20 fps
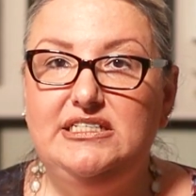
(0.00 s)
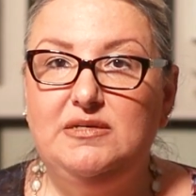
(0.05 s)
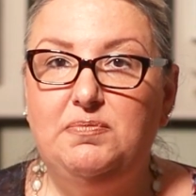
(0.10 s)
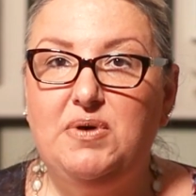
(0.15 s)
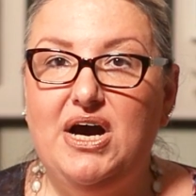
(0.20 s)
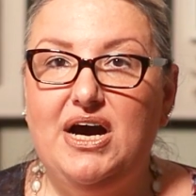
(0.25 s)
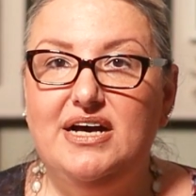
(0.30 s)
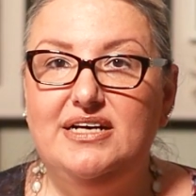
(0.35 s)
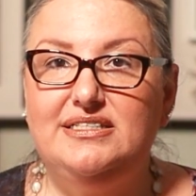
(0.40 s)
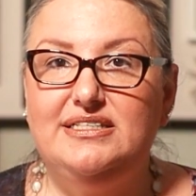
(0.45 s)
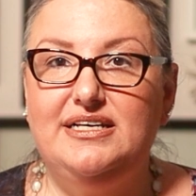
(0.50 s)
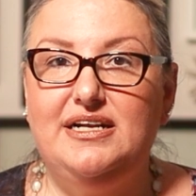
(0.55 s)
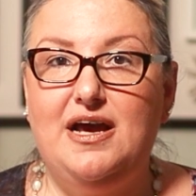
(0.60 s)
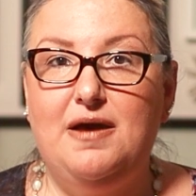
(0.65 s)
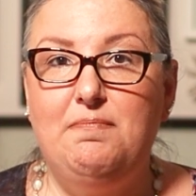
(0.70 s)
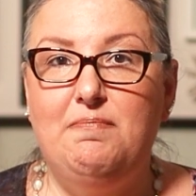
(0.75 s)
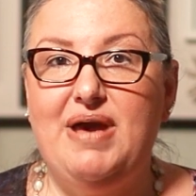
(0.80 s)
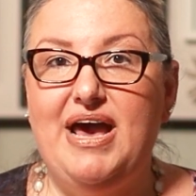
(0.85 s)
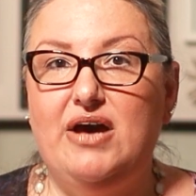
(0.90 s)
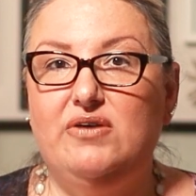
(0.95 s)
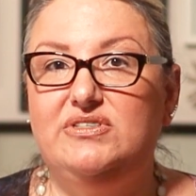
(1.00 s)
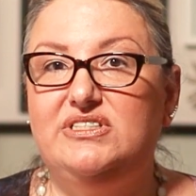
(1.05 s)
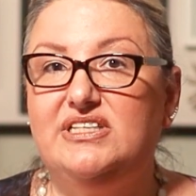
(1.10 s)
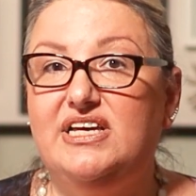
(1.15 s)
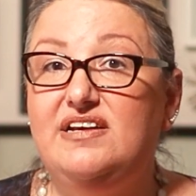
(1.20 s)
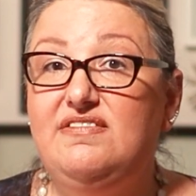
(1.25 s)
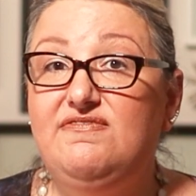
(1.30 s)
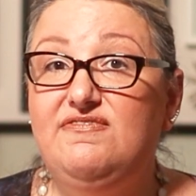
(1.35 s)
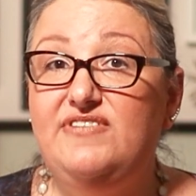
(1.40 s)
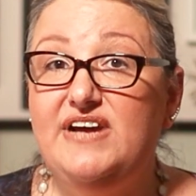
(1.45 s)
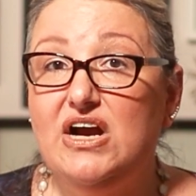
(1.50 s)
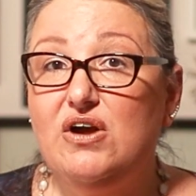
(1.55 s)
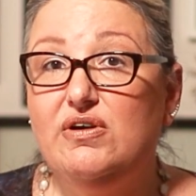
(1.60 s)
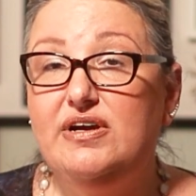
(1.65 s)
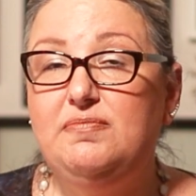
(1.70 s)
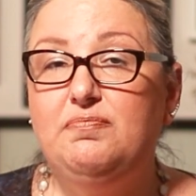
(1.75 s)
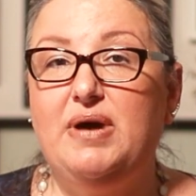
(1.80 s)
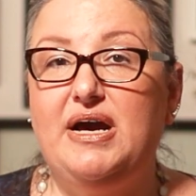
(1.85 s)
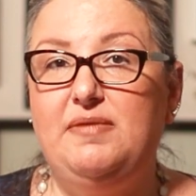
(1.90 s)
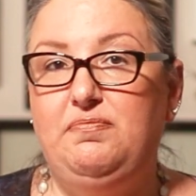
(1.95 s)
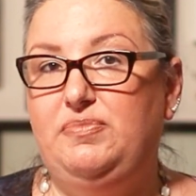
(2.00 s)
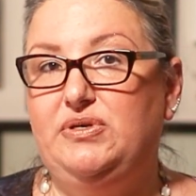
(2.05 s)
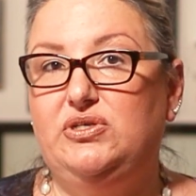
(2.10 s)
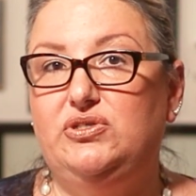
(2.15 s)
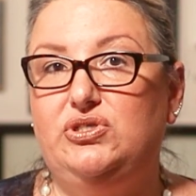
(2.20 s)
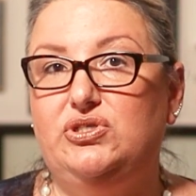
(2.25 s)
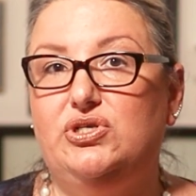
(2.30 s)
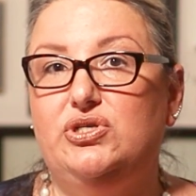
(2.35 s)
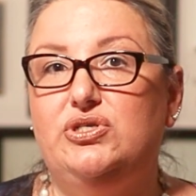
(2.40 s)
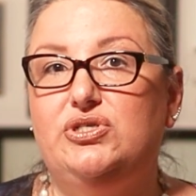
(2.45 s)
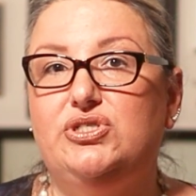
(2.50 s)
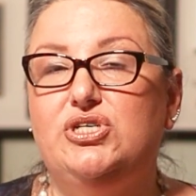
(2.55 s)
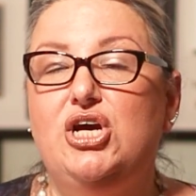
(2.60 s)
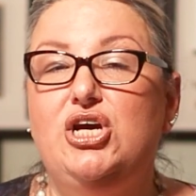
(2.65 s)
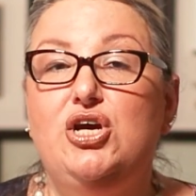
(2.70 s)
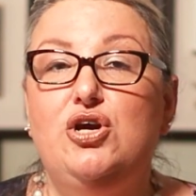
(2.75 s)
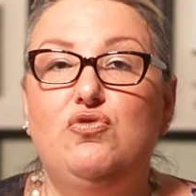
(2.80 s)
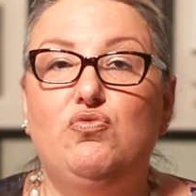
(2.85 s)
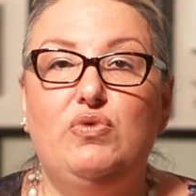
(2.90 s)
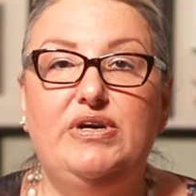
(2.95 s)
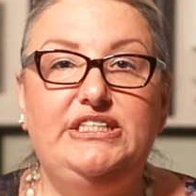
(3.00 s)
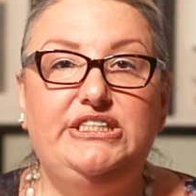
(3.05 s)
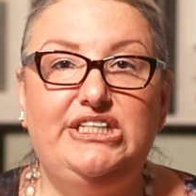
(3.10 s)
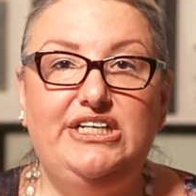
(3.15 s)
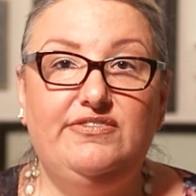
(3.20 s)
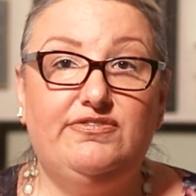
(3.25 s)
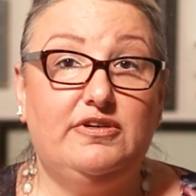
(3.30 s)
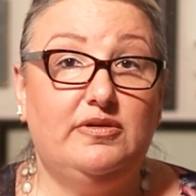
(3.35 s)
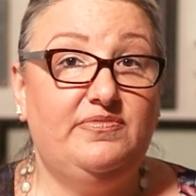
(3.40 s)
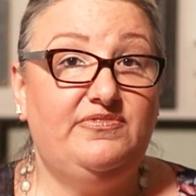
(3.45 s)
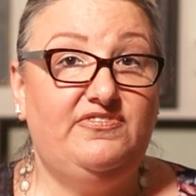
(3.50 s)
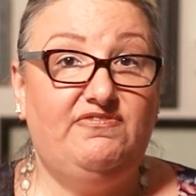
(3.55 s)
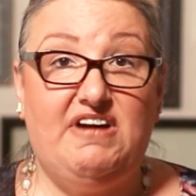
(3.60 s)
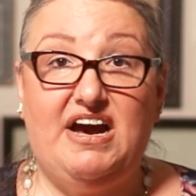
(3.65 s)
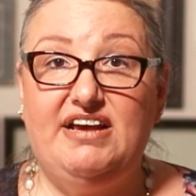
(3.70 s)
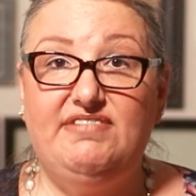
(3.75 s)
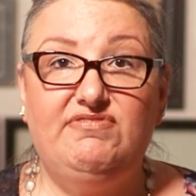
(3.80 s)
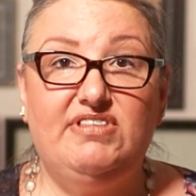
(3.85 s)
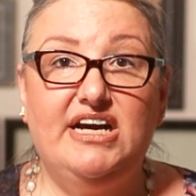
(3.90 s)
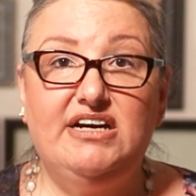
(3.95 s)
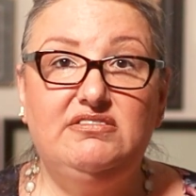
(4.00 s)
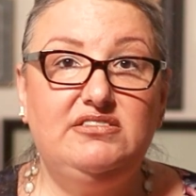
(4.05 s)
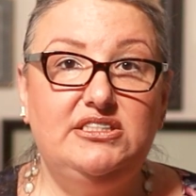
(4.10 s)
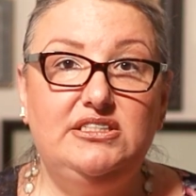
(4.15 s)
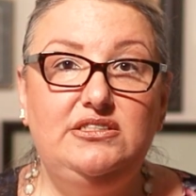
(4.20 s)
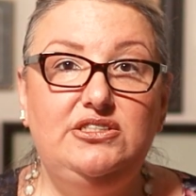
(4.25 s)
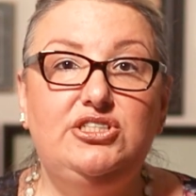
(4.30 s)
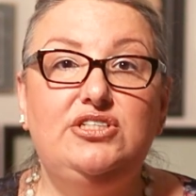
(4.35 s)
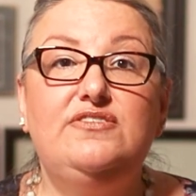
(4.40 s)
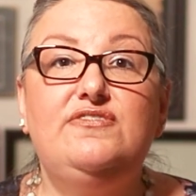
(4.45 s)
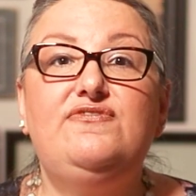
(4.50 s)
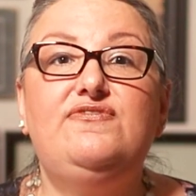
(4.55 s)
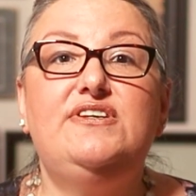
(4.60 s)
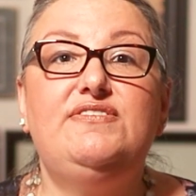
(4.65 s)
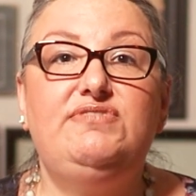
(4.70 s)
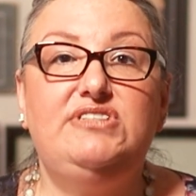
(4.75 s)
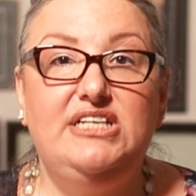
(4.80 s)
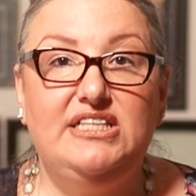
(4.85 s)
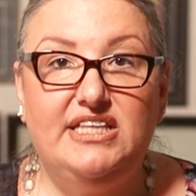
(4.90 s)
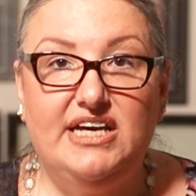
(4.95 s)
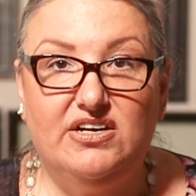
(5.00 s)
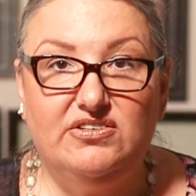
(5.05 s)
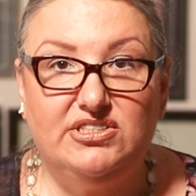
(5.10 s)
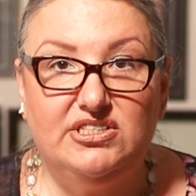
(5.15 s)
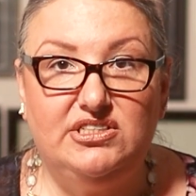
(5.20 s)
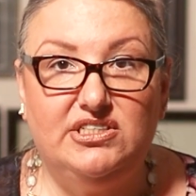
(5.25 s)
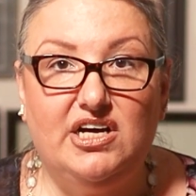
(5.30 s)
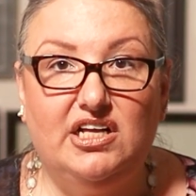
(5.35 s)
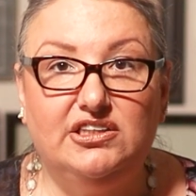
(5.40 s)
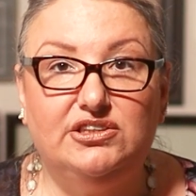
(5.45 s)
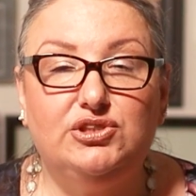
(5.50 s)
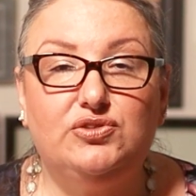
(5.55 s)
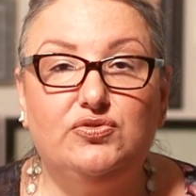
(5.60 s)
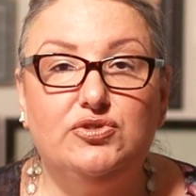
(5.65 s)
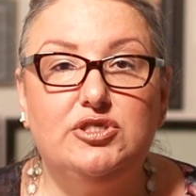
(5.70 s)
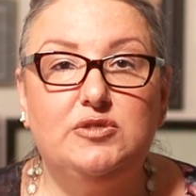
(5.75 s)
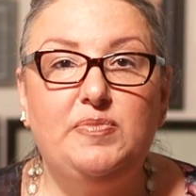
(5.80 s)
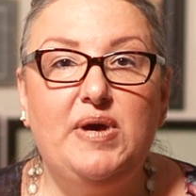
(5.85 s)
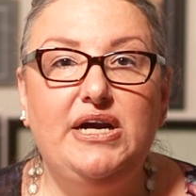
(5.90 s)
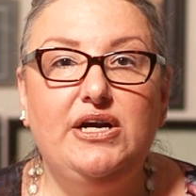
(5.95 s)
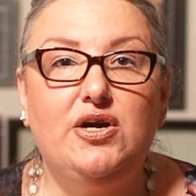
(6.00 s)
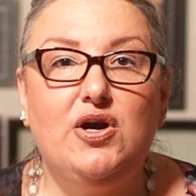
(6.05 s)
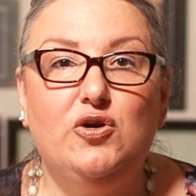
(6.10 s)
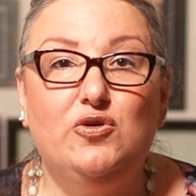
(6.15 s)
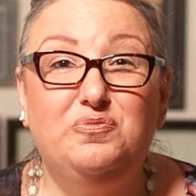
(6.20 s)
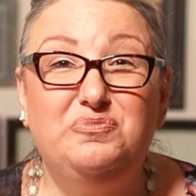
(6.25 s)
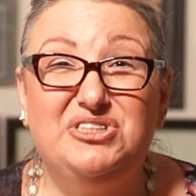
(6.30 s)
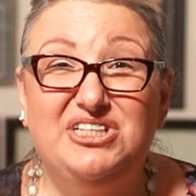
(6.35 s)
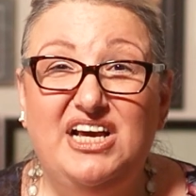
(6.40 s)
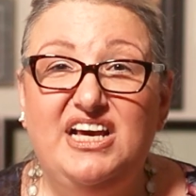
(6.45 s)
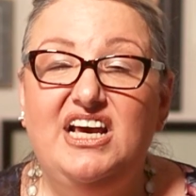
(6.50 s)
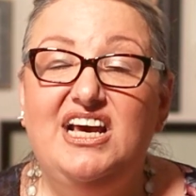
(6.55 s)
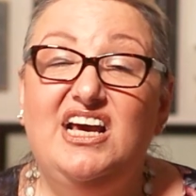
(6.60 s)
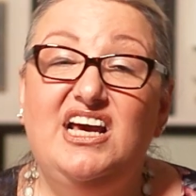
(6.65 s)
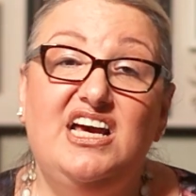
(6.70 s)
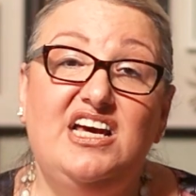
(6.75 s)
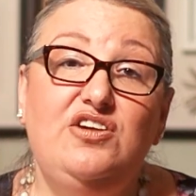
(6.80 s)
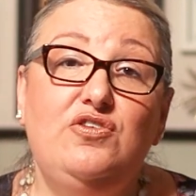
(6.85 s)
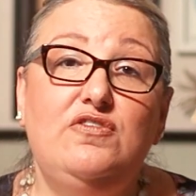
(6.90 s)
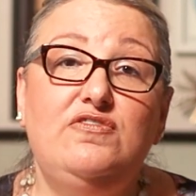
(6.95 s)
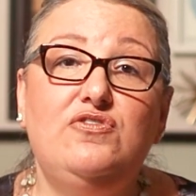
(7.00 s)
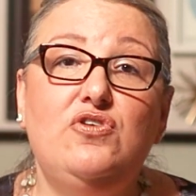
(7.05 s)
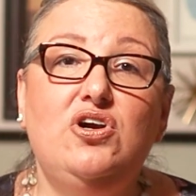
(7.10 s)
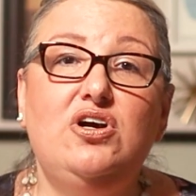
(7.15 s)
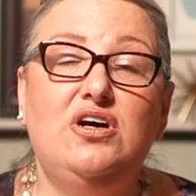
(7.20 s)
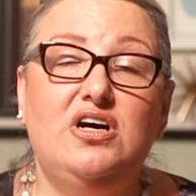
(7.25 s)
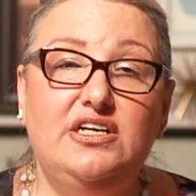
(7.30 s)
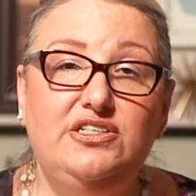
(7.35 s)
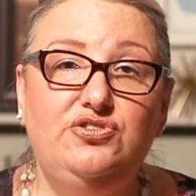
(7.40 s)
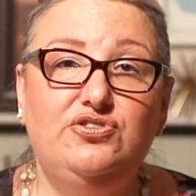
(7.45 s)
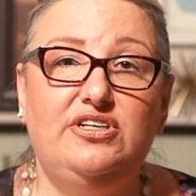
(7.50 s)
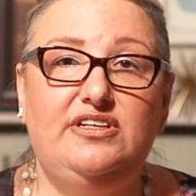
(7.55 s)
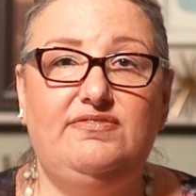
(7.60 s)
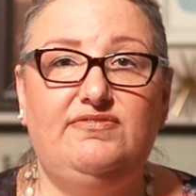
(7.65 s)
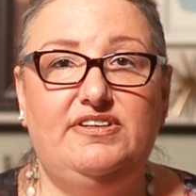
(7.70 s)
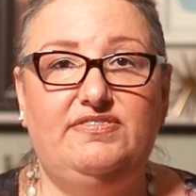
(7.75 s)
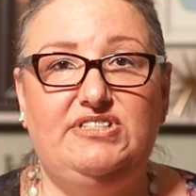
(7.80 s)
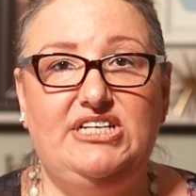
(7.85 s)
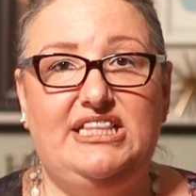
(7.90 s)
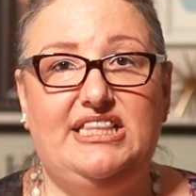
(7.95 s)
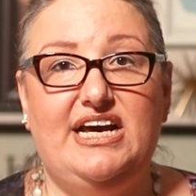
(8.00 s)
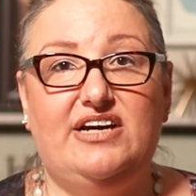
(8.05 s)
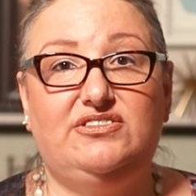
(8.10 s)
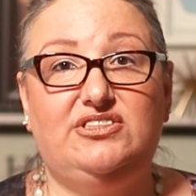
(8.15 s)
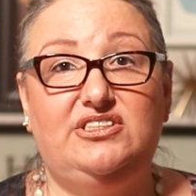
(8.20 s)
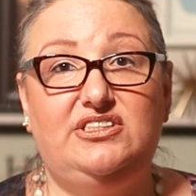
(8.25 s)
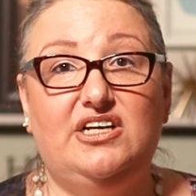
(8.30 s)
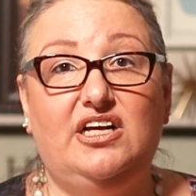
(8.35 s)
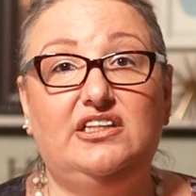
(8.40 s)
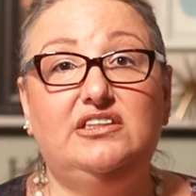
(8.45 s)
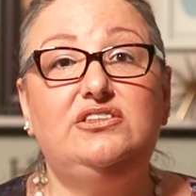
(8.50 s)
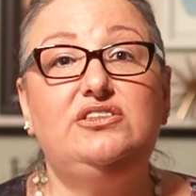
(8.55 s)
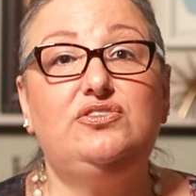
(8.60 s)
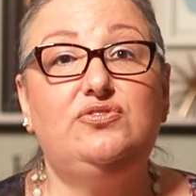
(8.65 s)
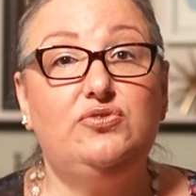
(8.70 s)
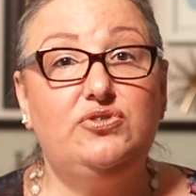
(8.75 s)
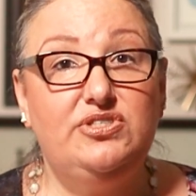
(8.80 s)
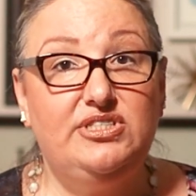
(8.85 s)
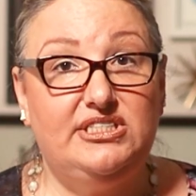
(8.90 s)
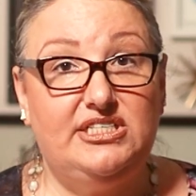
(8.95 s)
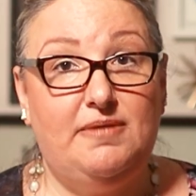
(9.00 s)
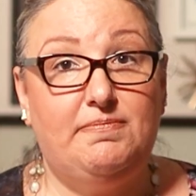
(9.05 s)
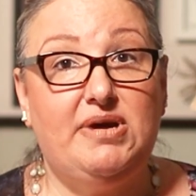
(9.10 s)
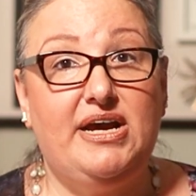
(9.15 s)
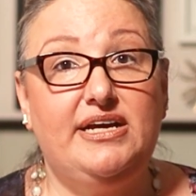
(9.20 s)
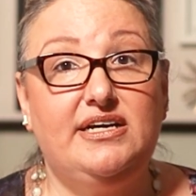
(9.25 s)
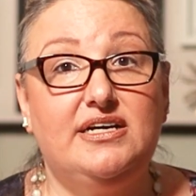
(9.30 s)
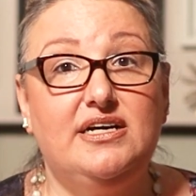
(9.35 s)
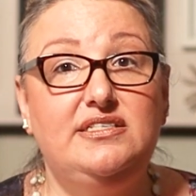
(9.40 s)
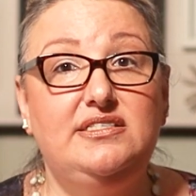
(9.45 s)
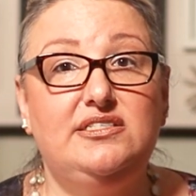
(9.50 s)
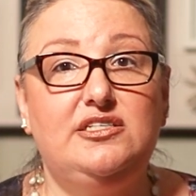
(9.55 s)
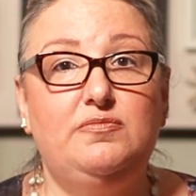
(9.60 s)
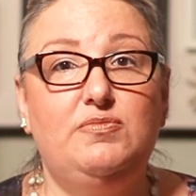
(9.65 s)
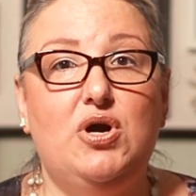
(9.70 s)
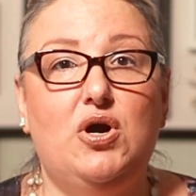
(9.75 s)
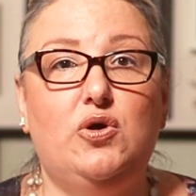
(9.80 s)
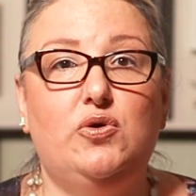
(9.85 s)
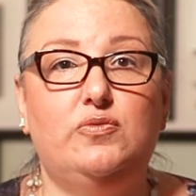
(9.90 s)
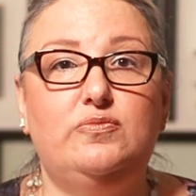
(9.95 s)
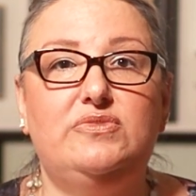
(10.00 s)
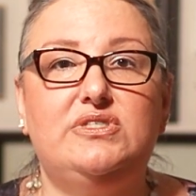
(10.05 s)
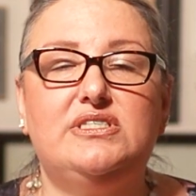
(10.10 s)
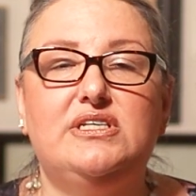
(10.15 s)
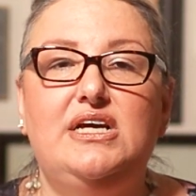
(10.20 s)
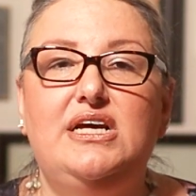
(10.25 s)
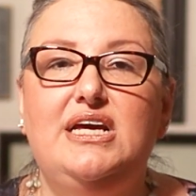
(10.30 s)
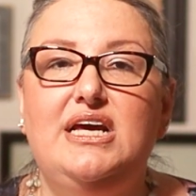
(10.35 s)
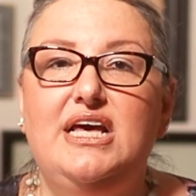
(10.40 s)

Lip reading: deposit amounts can vary by builders, ranging from $5,000 to $50,000 for spec homes and over $150,000 for semi-custom homes.